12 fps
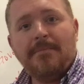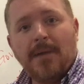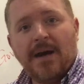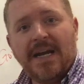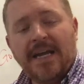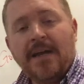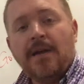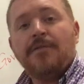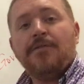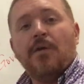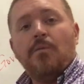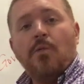money
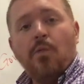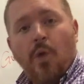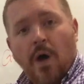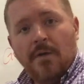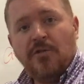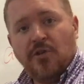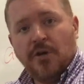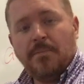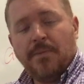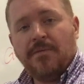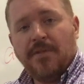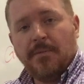from one
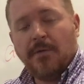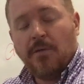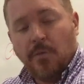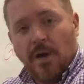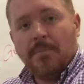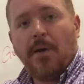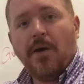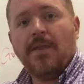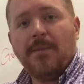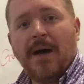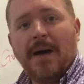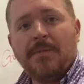group of one part of
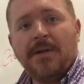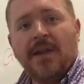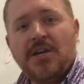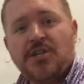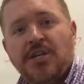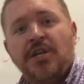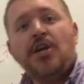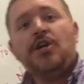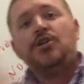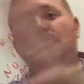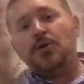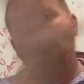the population
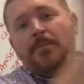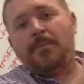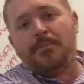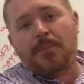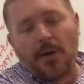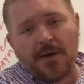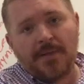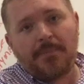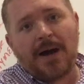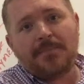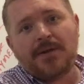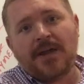to a part of the
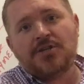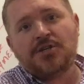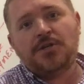population